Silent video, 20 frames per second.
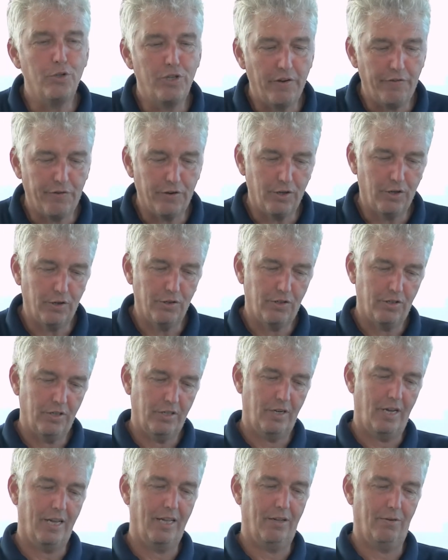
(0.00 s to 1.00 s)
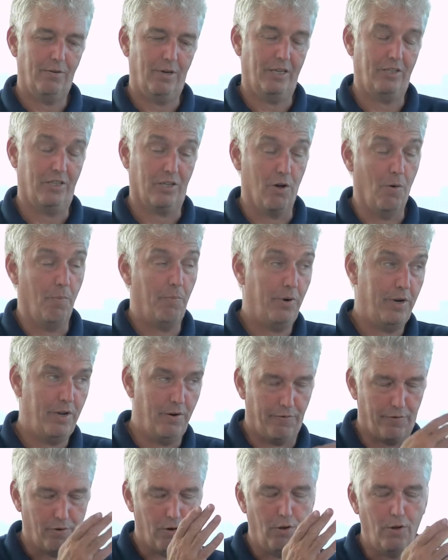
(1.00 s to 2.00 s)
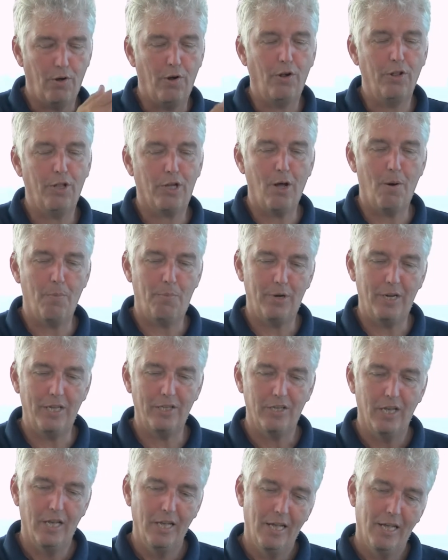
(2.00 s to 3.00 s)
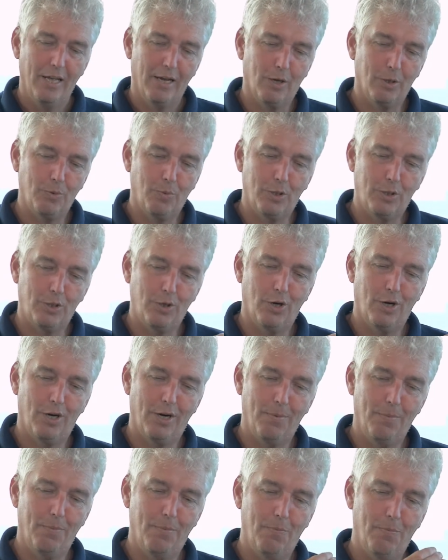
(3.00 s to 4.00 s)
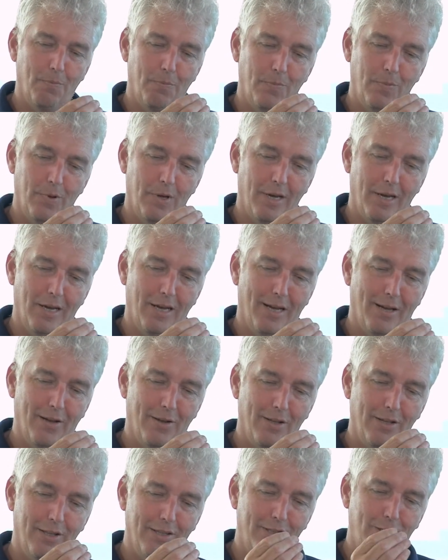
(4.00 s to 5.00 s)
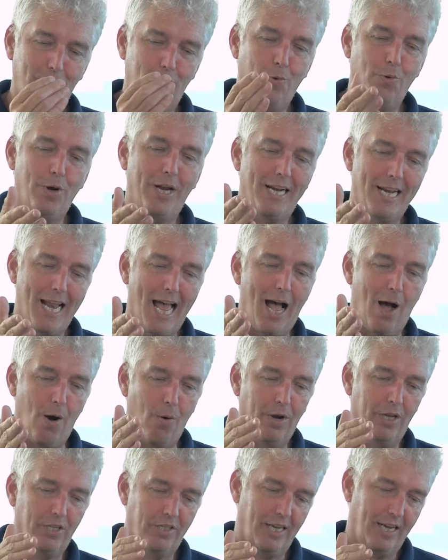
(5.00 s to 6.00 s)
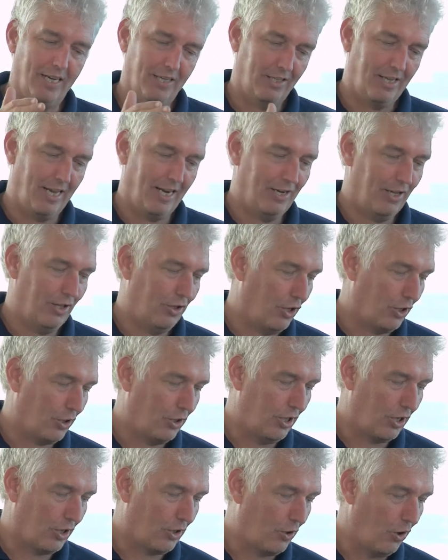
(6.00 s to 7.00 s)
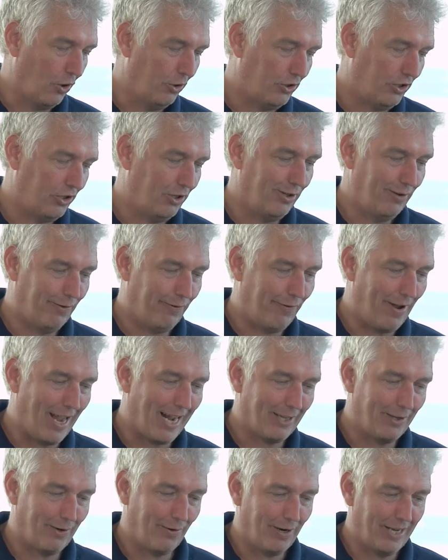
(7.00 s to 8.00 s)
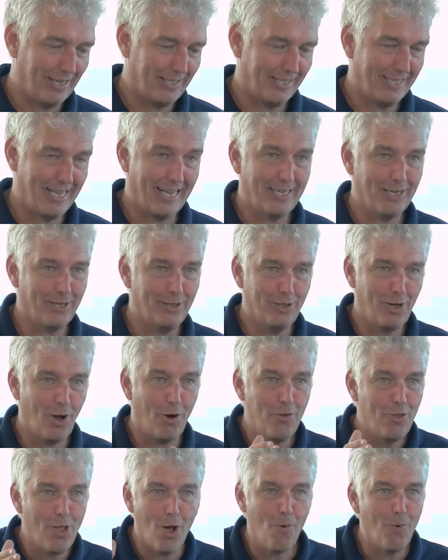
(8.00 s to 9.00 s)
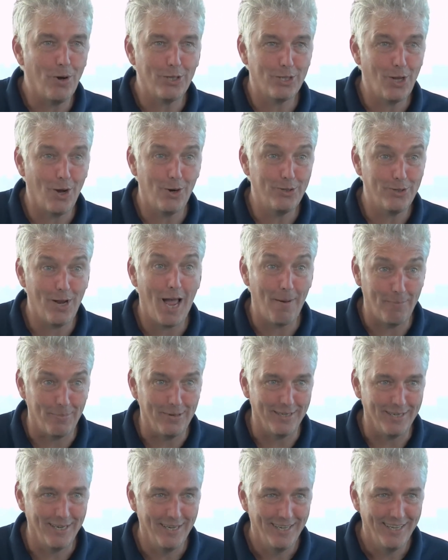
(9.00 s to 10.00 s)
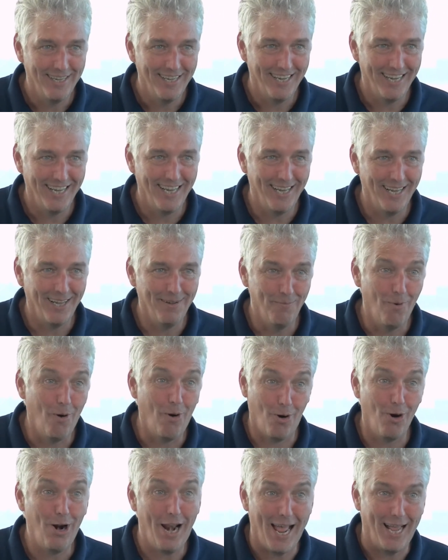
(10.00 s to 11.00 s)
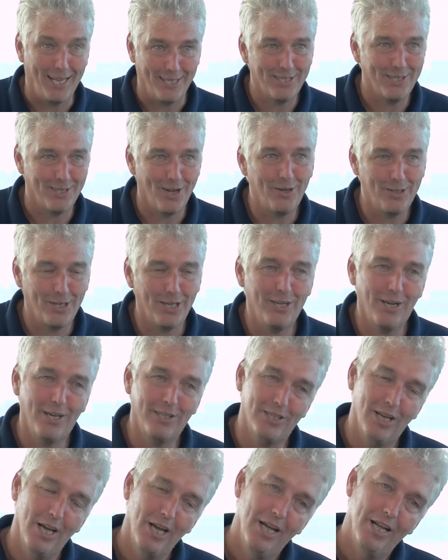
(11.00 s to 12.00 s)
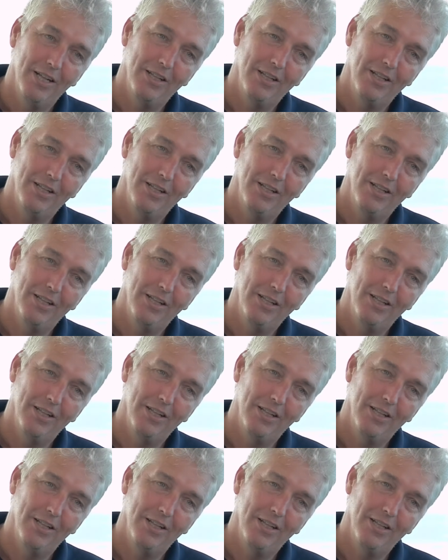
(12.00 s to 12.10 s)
you difficult as a company or for all the companies? Because what you're doing now is say the constant factor is that you don't know what's going to happen. More or less. So there's